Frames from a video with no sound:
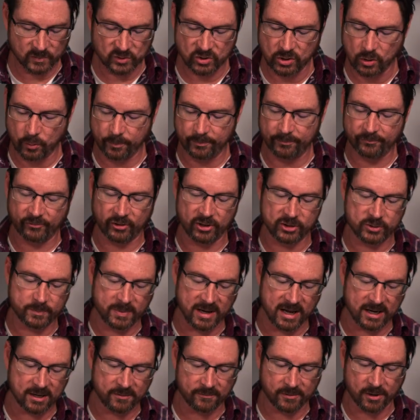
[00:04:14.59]
So, first
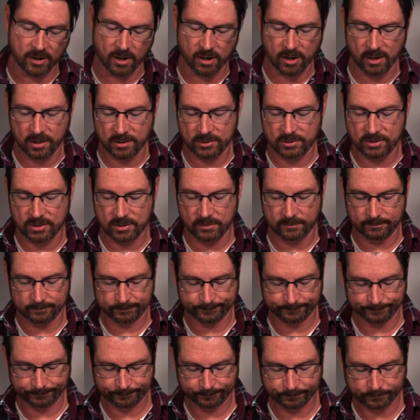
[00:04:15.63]
pack of cards,
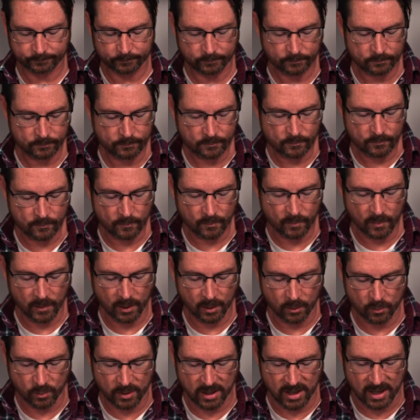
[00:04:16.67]

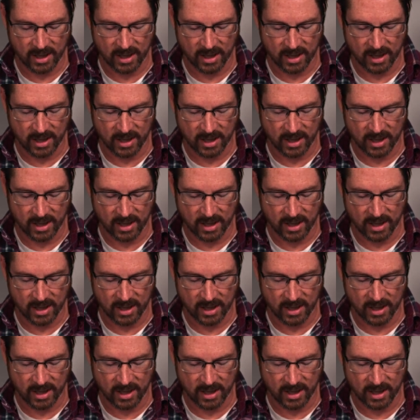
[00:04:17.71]
we